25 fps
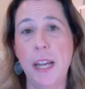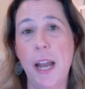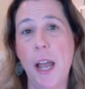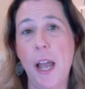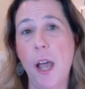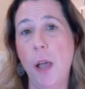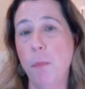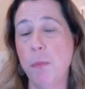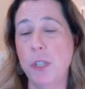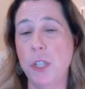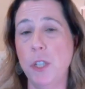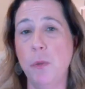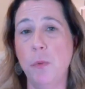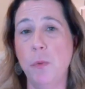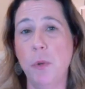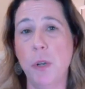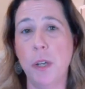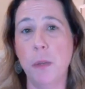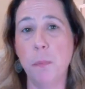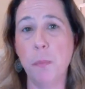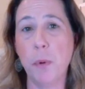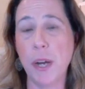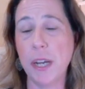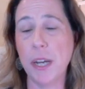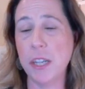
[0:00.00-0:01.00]
It helps you
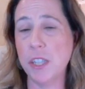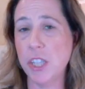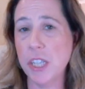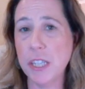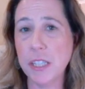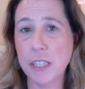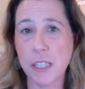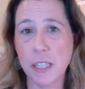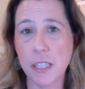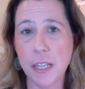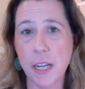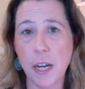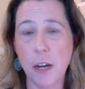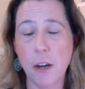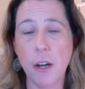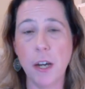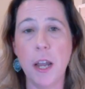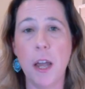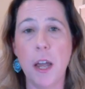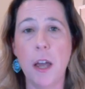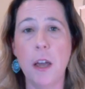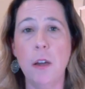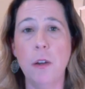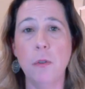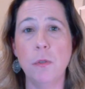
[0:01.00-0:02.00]
with branching
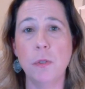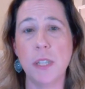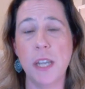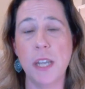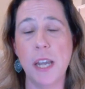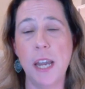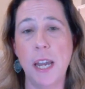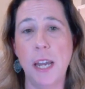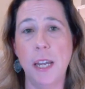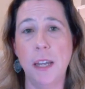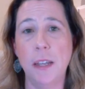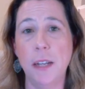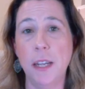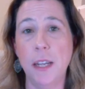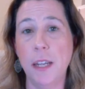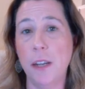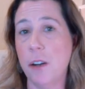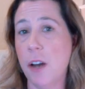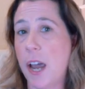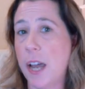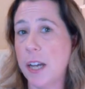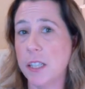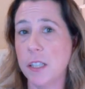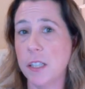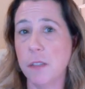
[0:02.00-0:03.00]
scenarios and
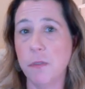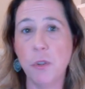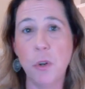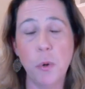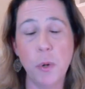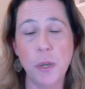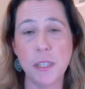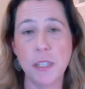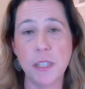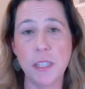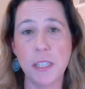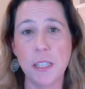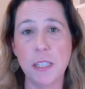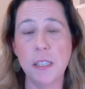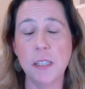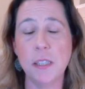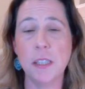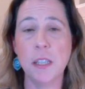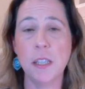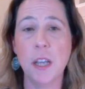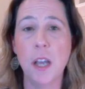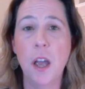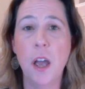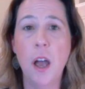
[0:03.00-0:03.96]
interactive quizzes.